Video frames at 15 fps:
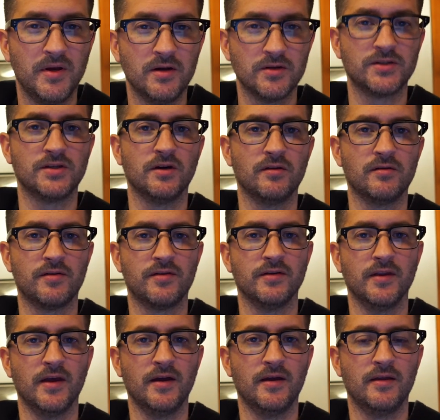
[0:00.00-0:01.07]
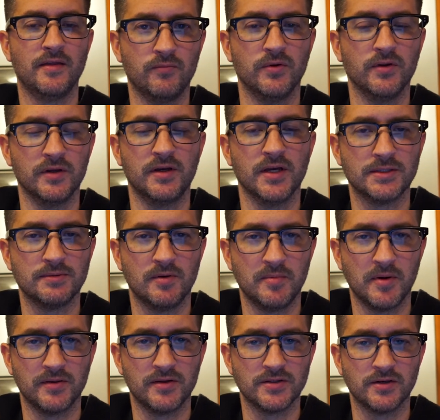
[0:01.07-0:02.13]
But here's the other thing that really gets me
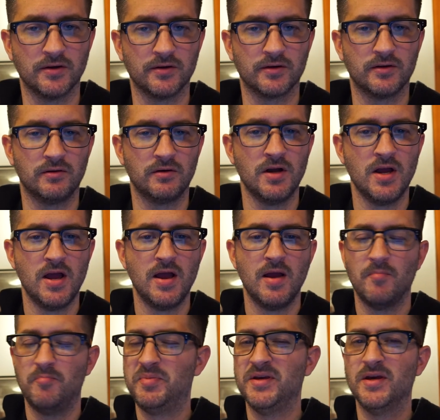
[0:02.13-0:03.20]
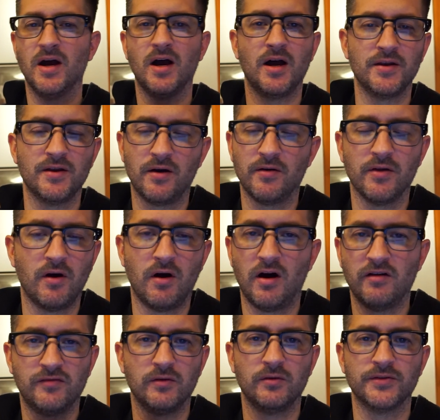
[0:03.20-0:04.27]
about this article. Beyond all the
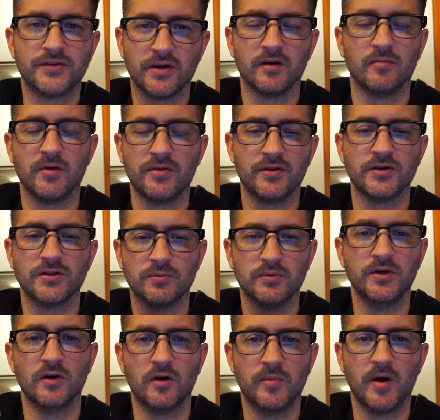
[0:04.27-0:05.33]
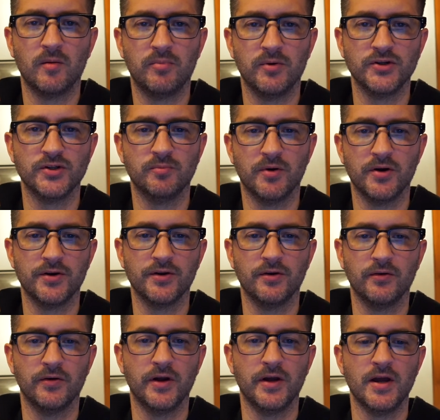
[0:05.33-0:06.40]
awful, terrible things we know about Bridget
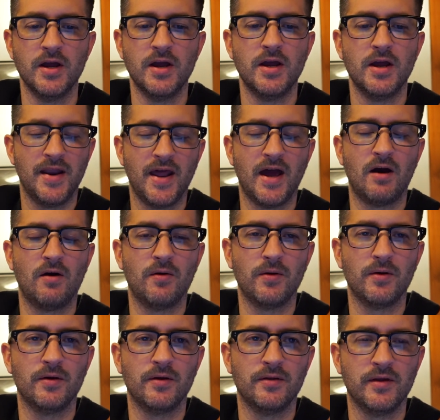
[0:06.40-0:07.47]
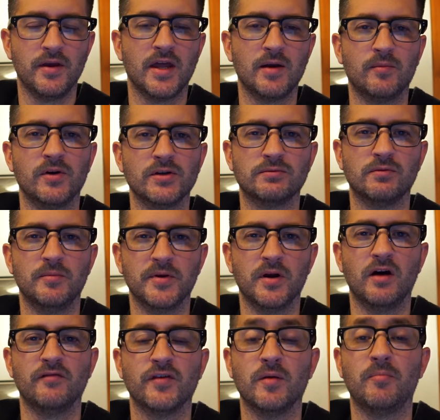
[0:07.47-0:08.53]
Bardot, right? And how the animal rights movement
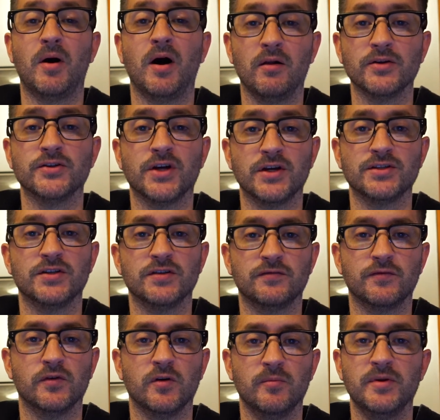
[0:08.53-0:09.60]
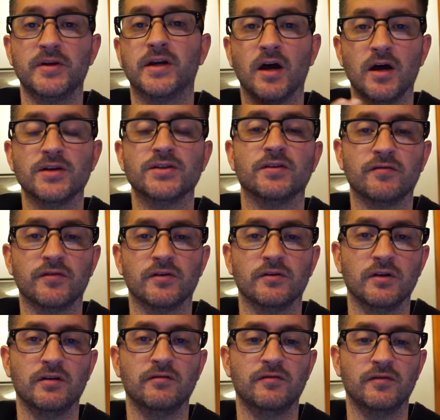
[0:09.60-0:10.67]
often apologizes for her because of her
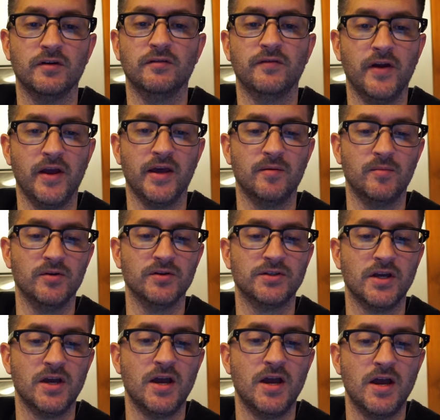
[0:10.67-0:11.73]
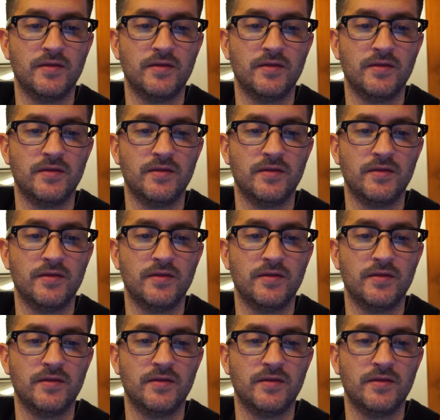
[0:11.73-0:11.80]
love of animals.